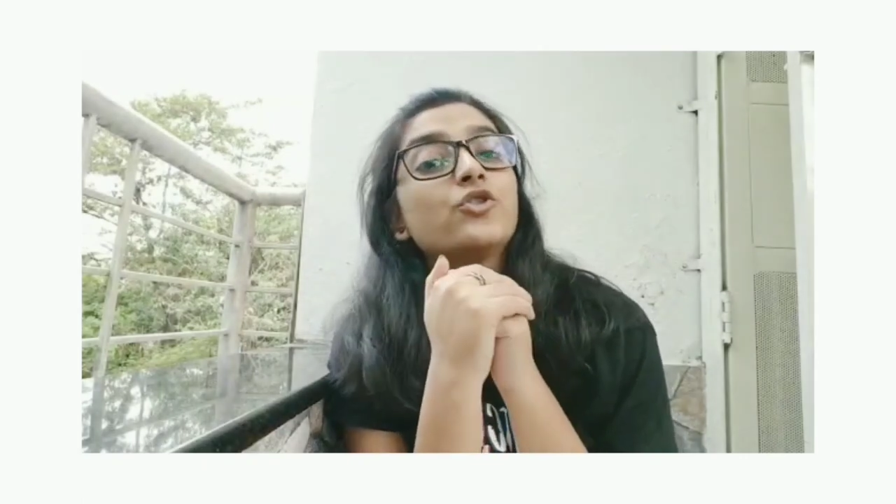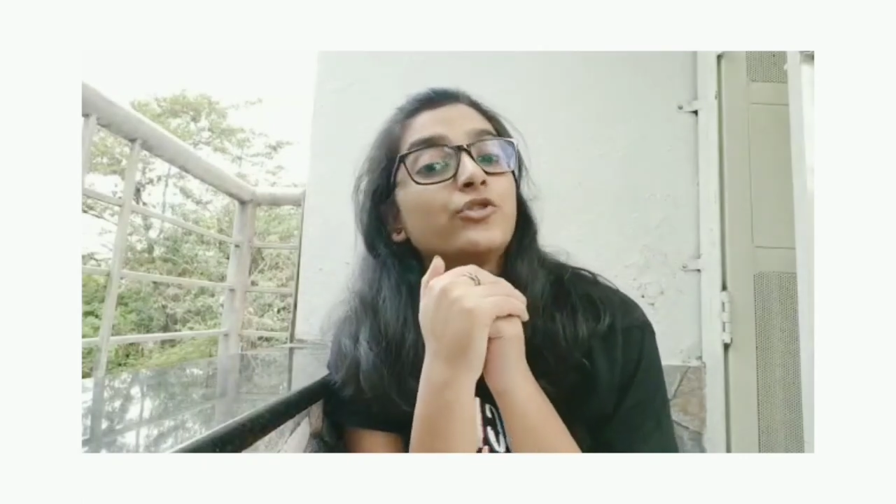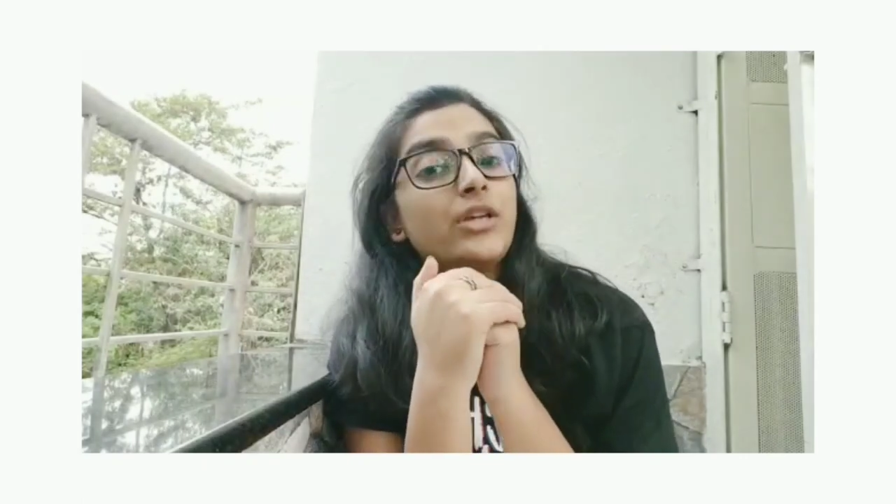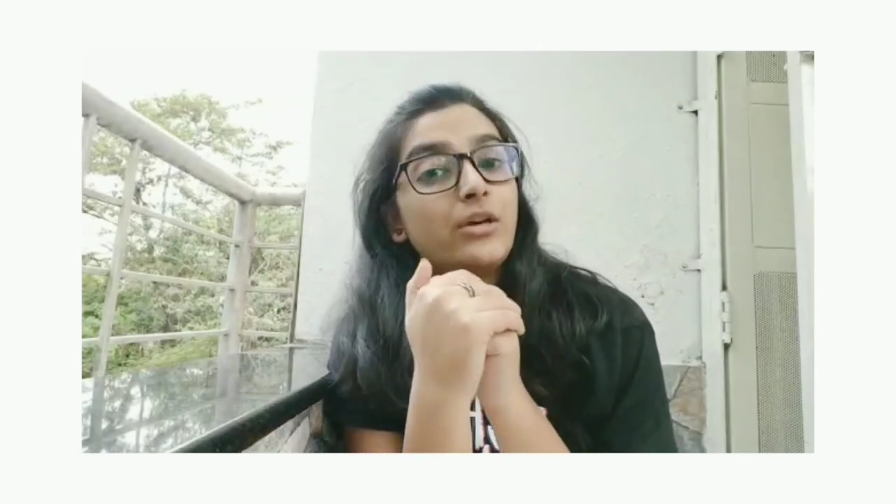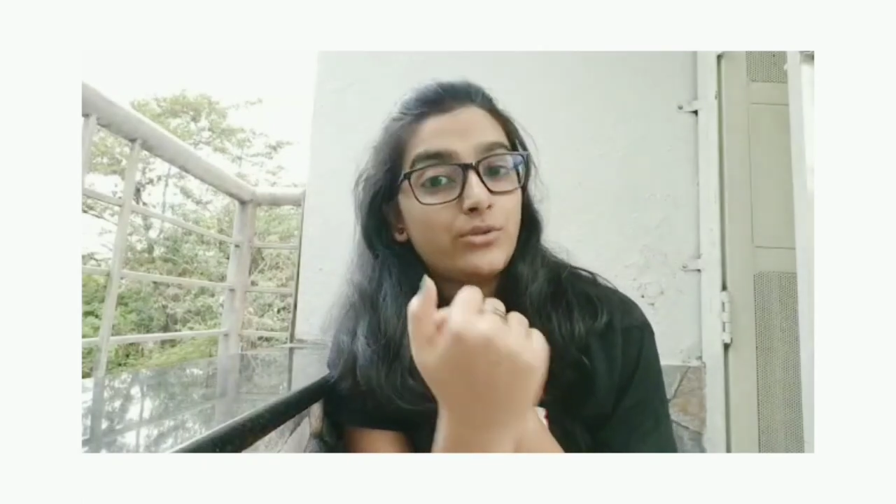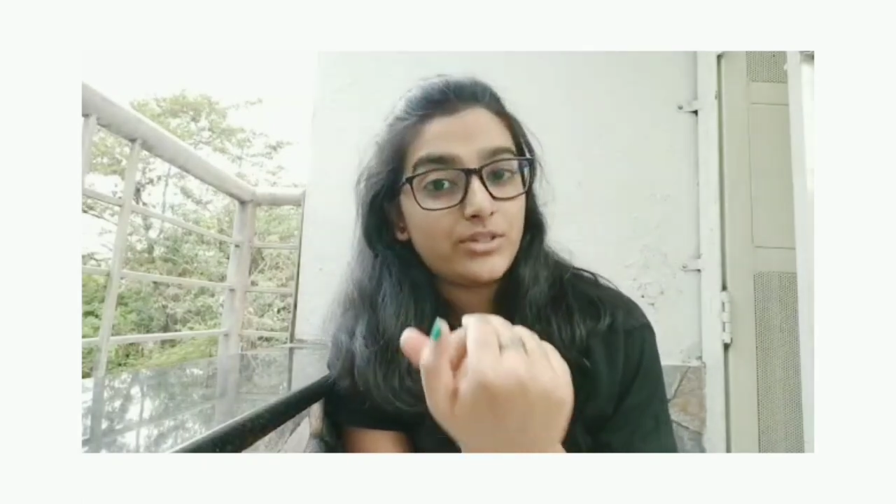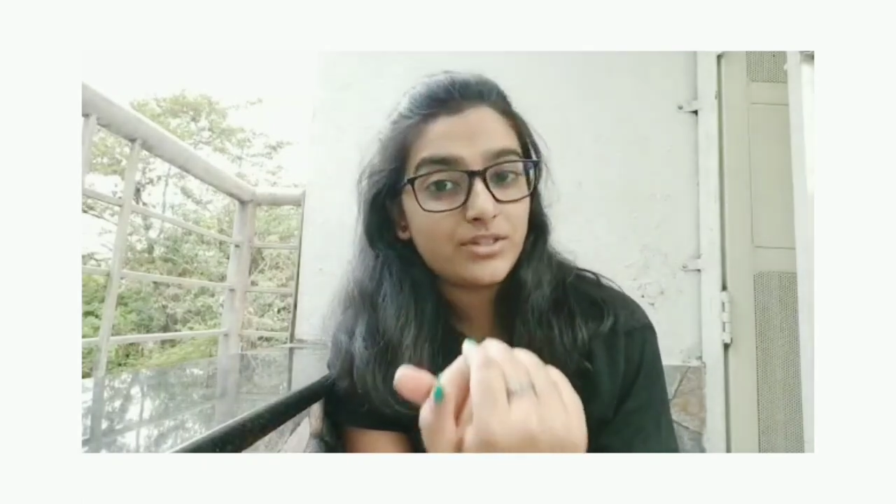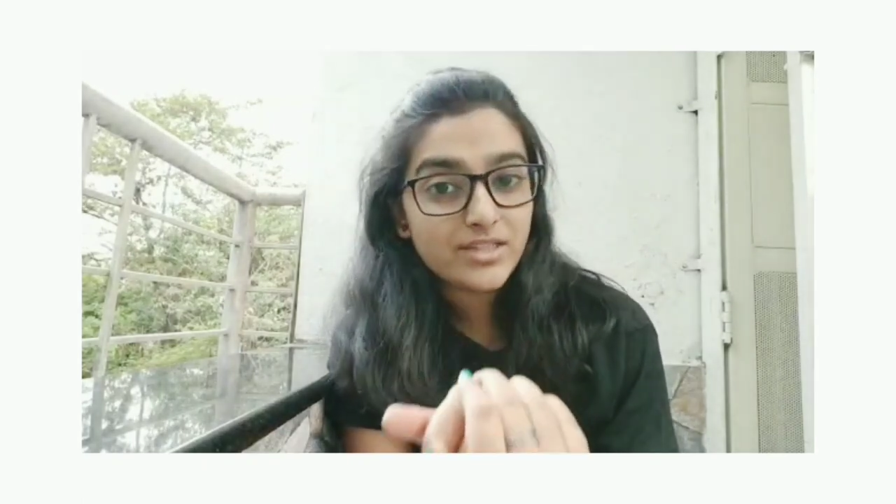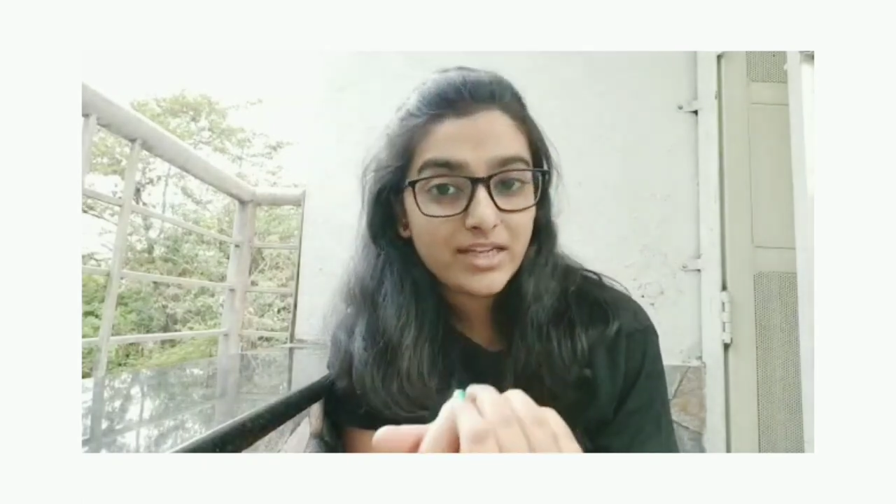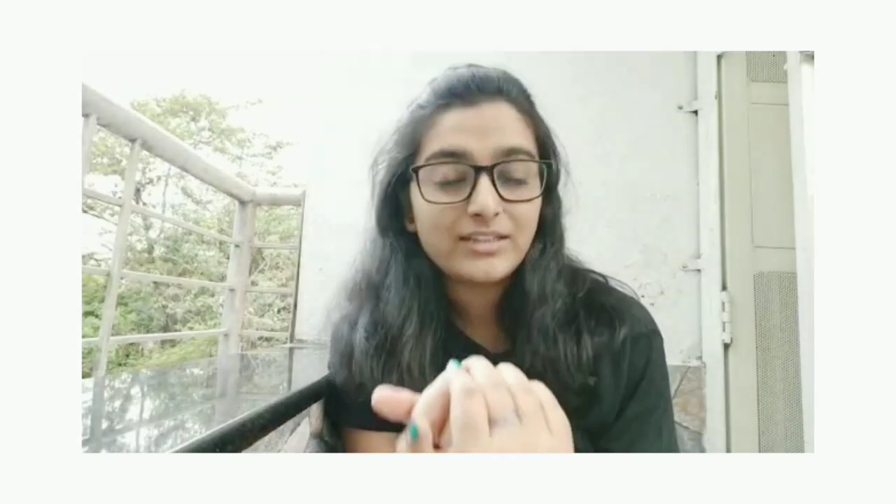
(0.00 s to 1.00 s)
in
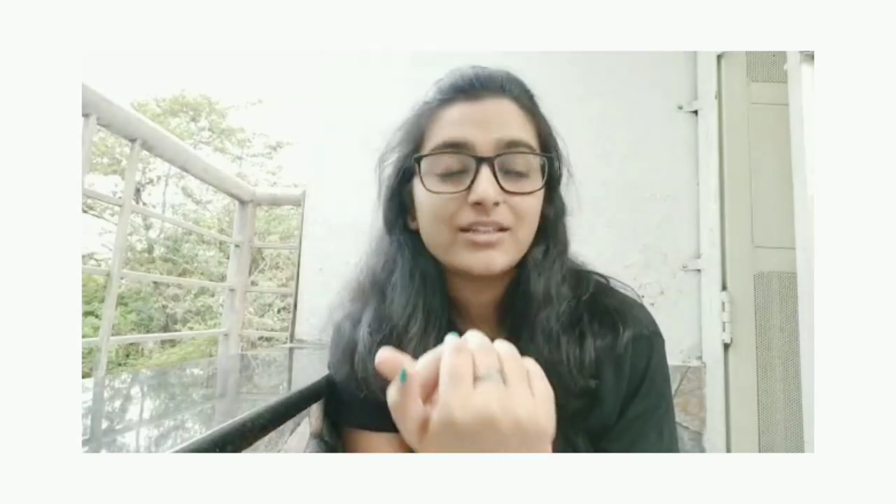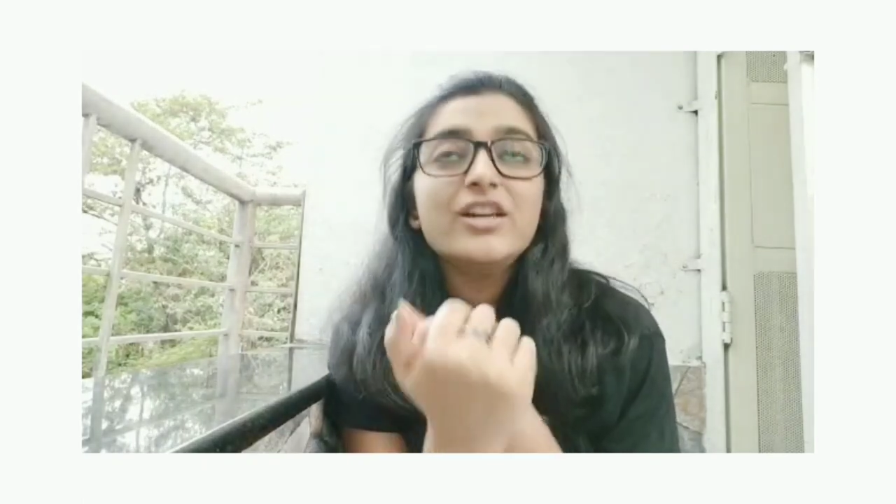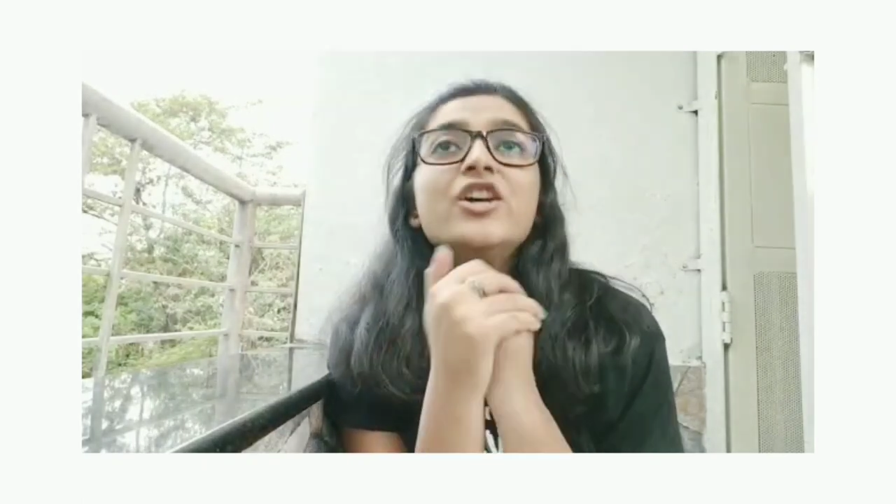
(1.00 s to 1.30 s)
2010.